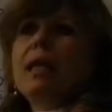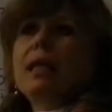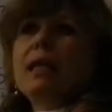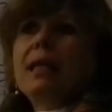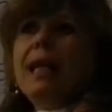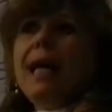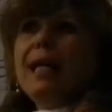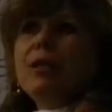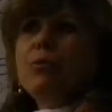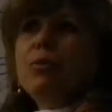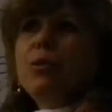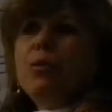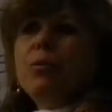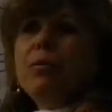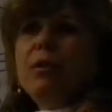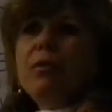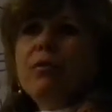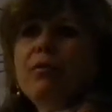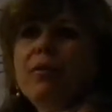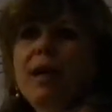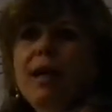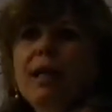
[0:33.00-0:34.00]
That will be
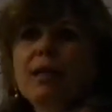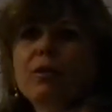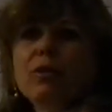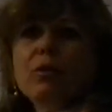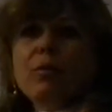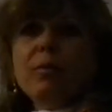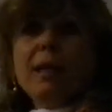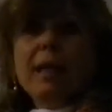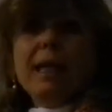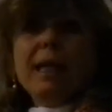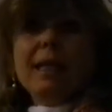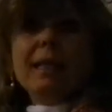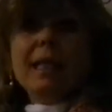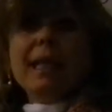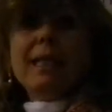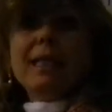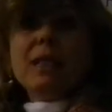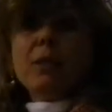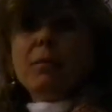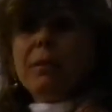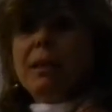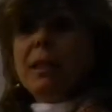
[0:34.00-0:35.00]
followed by an
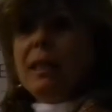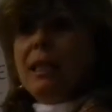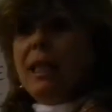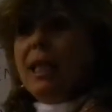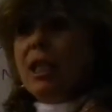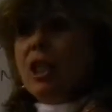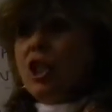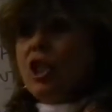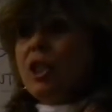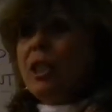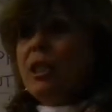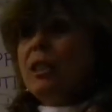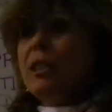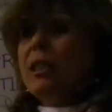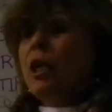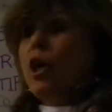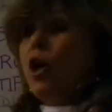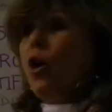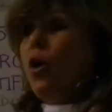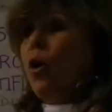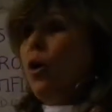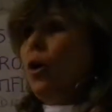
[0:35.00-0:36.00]
explanation
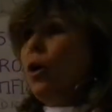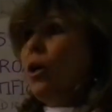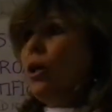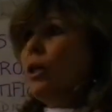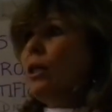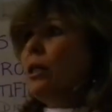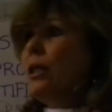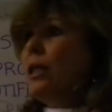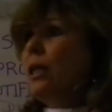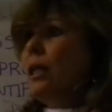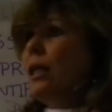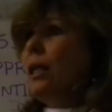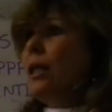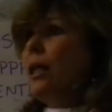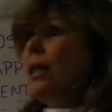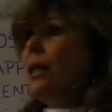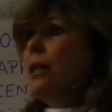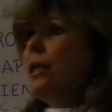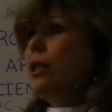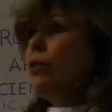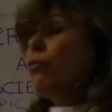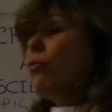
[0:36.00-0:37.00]
on
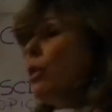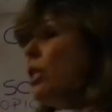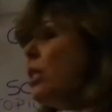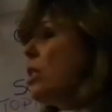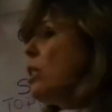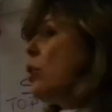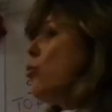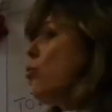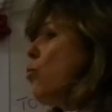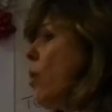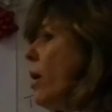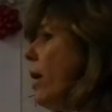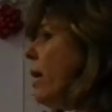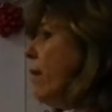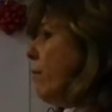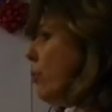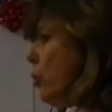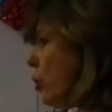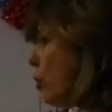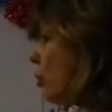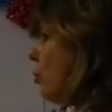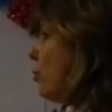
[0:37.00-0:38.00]
the reasons why
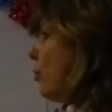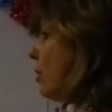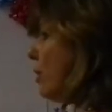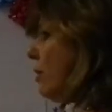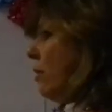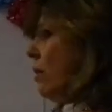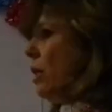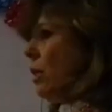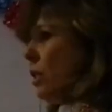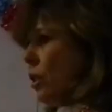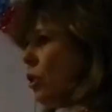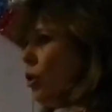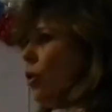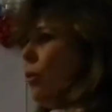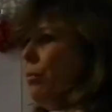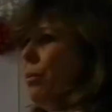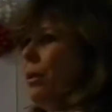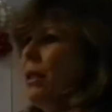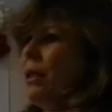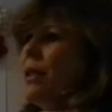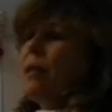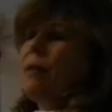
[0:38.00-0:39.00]
I've chosen this
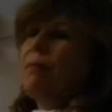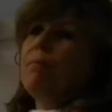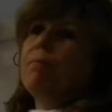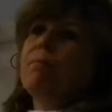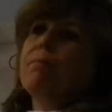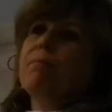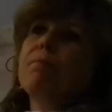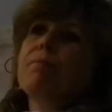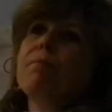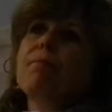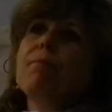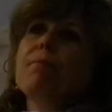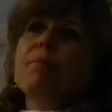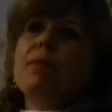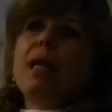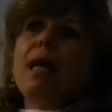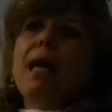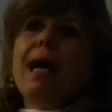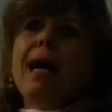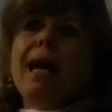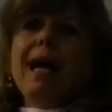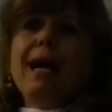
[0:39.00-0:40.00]
topic.
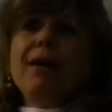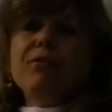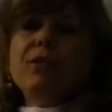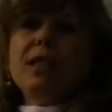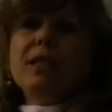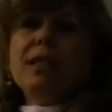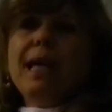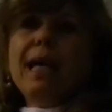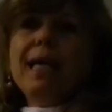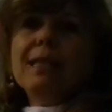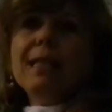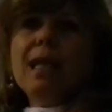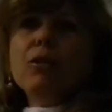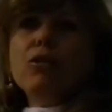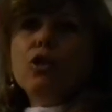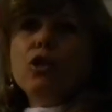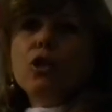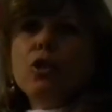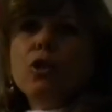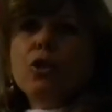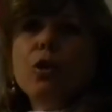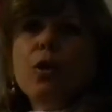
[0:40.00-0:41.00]
After that, I'll
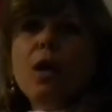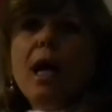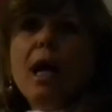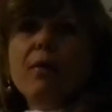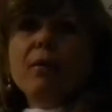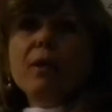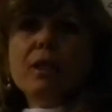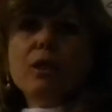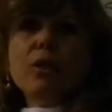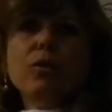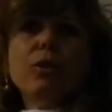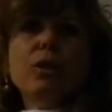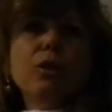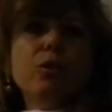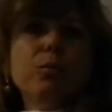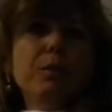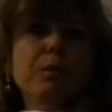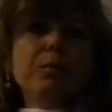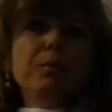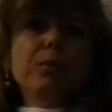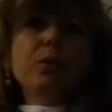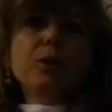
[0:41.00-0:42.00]
show you how it's going to
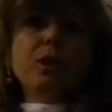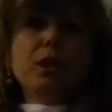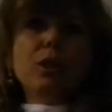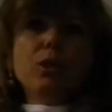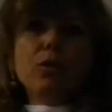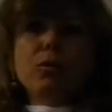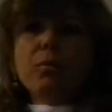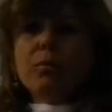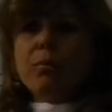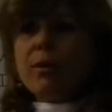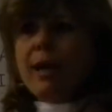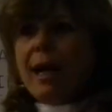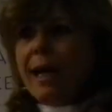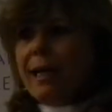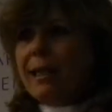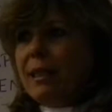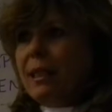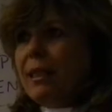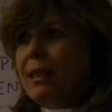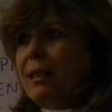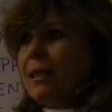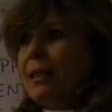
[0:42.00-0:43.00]
be put into
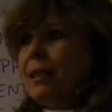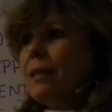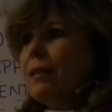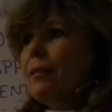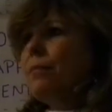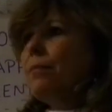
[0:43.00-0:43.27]
practice.